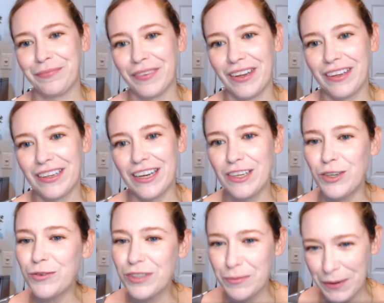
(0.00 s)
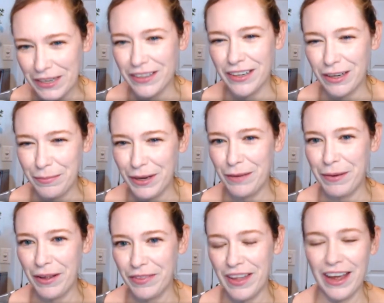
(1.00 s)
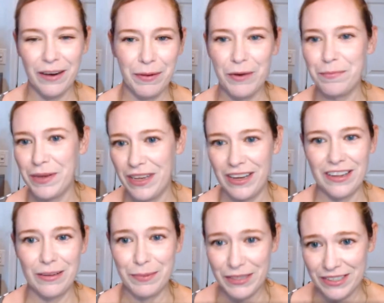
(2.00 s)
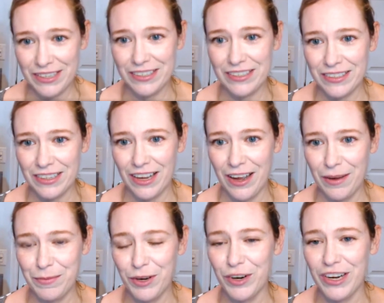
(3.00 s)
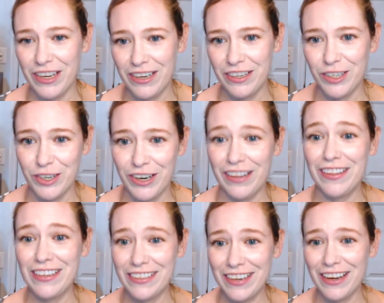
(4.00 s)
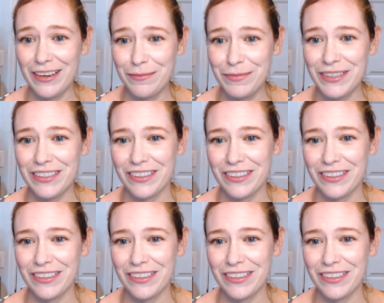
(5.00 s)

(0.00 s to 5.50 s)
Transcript: Can you speak a little bit about that, about being in the business you're in during these times?